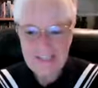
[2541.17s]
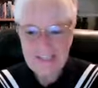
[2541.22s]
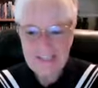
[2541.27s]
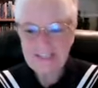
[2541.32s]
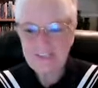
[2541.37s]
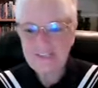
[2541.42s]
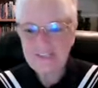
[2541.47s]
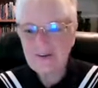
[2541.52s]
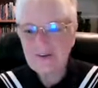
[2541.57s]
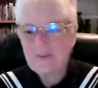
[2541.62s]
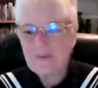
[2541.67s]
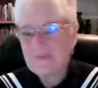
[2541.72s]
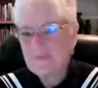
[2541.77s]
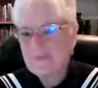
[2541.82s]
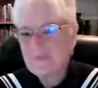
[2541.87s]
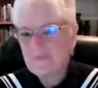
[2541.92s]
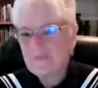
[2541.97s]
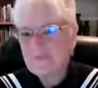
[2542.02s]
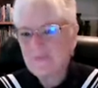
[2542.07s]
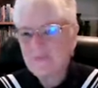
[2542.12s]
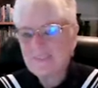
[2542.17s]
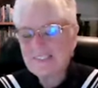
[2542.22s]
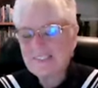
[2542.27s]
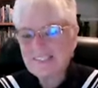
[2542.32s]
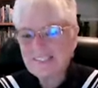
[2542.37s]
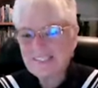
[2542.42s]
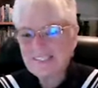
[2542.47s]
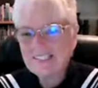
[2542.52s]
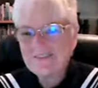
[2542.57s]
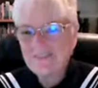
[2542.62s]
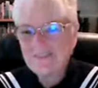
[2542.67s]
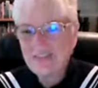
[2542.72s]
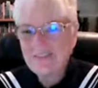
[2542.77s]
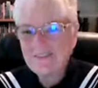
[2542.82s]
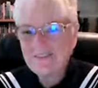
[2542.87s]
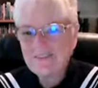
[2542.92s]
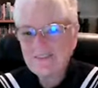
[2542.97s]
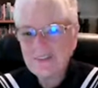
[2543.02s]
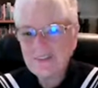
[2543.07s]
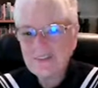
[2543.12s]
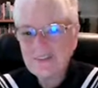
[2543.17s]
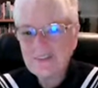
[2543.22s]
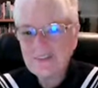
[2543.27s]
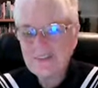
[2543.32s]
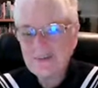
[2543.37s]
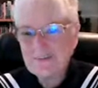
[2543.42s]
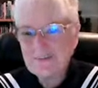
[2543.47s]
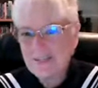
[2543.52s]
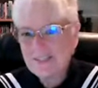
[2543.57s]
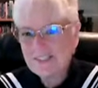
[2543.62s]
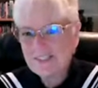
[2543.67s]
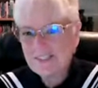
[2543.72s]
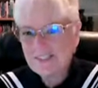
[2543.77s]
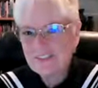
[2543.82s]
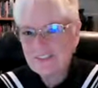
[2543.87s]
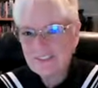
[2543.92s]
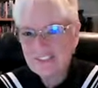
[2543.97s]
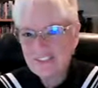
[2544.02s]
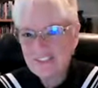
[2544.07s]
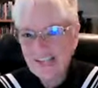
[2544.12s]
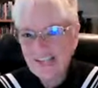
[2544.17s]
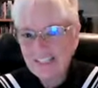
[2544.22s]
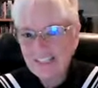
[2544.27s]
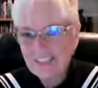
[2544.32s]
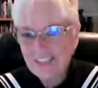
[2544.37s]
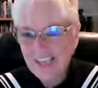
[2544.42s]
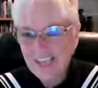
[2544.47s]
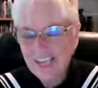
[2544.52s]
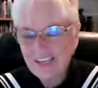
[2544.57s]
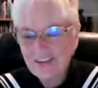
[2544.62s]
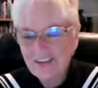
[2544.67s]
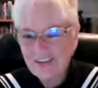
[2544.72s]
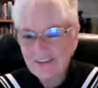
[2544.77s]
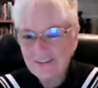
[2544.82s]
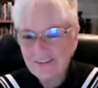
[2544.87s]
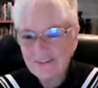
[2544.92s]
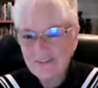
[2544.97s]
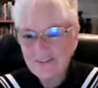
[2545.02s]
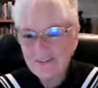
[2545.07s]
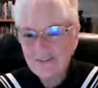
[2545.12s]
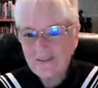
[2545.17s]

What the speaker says: So what does this mean for me as a nursing educator?